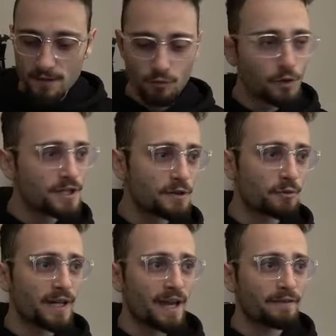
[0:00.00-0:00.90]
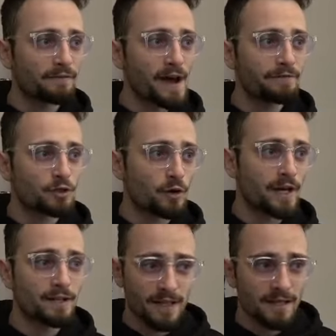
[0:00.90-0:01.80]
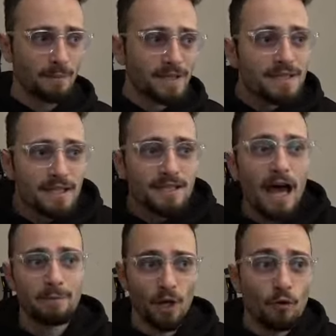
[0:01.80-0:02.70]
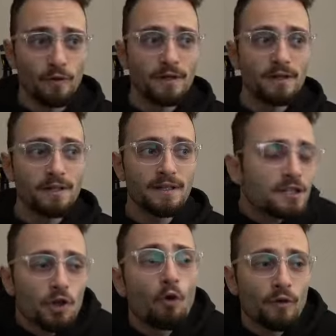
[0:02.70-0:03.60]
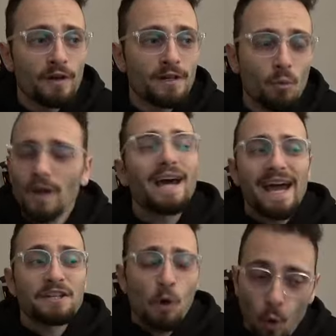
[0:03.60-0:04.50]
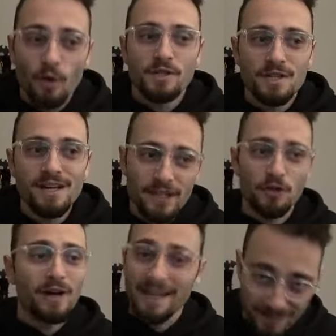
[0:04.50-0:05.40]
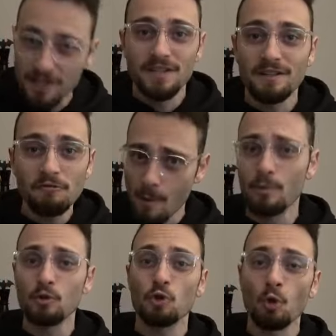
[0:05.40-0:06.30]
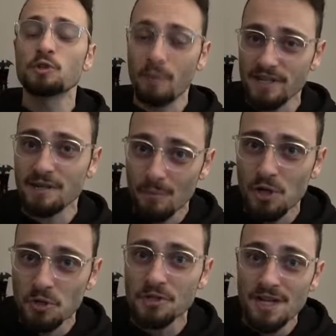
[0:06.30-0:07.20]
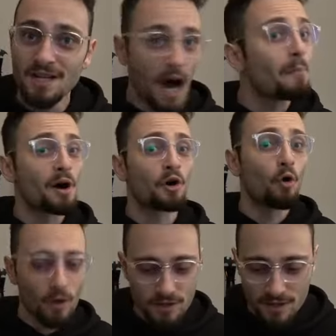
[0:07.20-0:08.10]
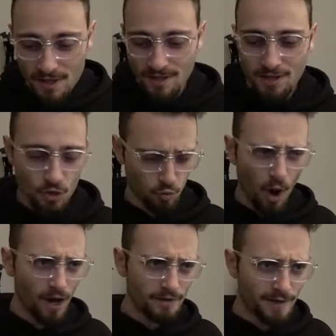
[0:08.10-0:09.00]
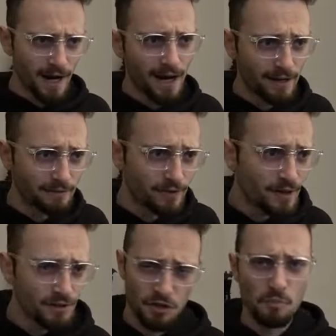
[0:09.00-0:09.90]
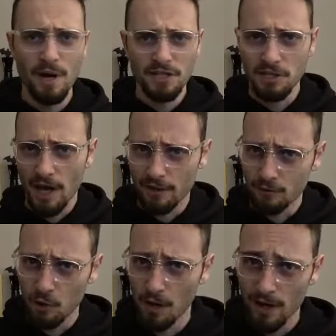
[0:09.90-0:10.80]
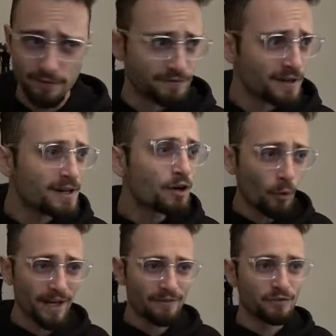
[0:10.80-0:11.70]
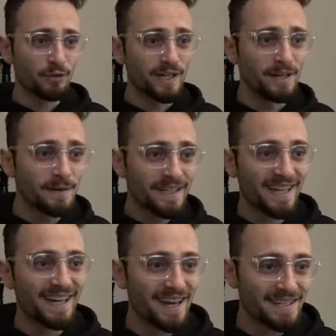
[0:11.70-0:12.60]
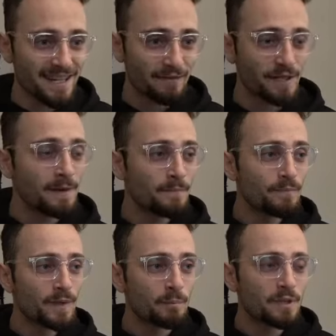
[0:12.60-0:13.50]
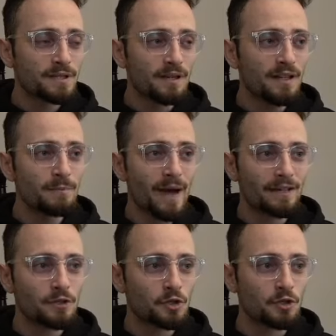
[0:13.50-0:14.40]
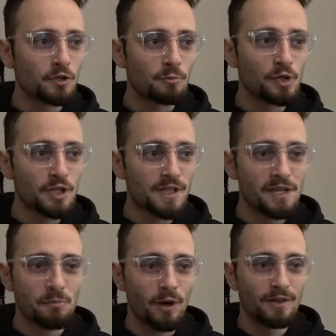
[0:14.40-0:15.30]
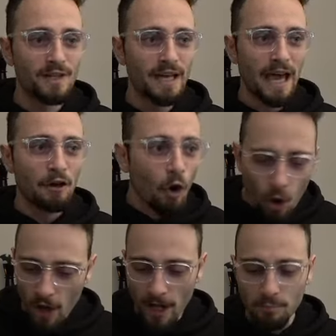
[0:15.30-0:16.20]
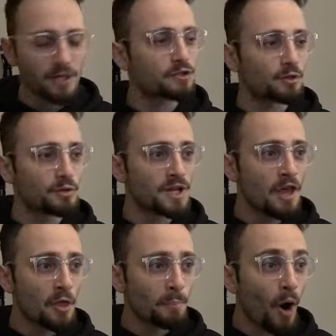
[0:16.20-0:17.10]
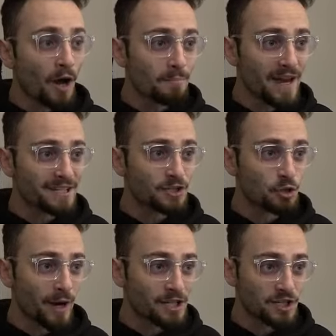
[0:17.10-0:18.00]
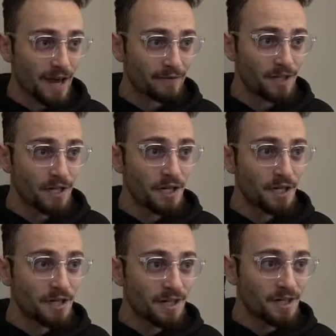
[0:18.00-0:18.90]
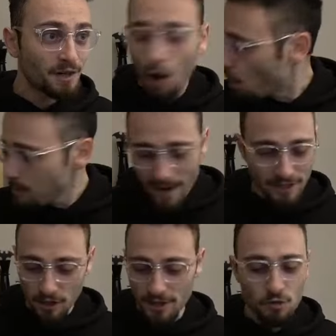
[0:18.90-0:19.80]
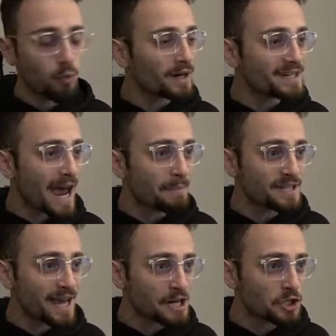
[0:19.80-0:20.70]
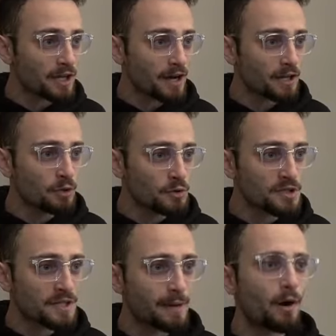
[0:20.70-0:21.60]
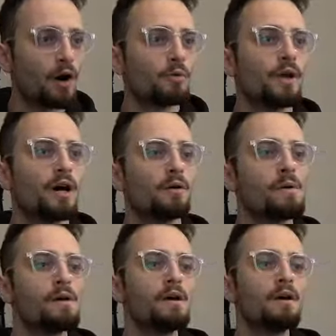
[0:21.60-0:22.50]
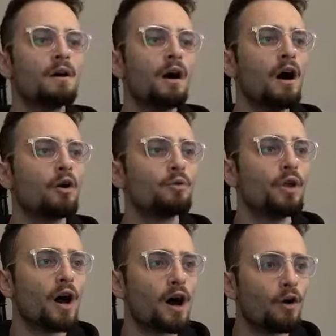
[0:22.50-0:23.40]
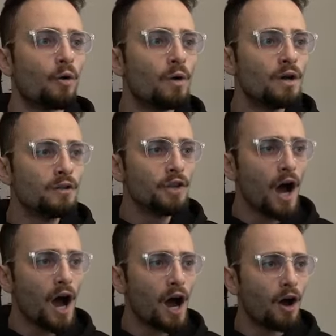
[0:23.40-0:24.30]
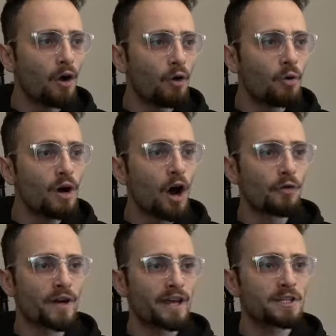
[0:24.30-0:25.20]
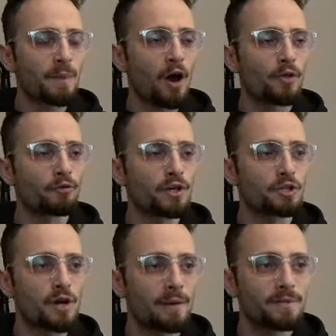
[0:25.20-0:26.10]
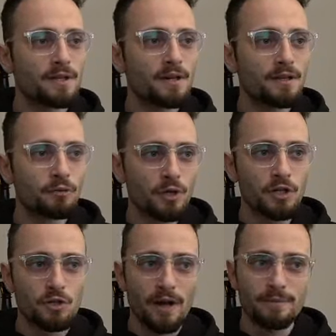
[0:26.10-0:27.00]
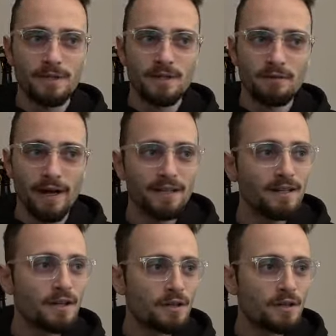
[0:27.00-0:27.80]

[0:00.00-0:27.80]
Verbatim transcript: Rook d three, knight f five, trade. That, I mean, this has got to be over. This is over. One guy has a horse. The other guy doesn't. Remember those Old Spice commercials? I'm on a horse. Swan dive to the best night of your life. Queen f three, king a seven. But suddenly Magnus just starts pushing his h-pawn. And all hell breaks loose. The pawn makes it to h seven. Oh my goodness, what is happening? Is he actually not going to lose this game? Oh no. Oh no, no! Oh, the knight is, oh, the rook is trapped. The rook is trapped, right?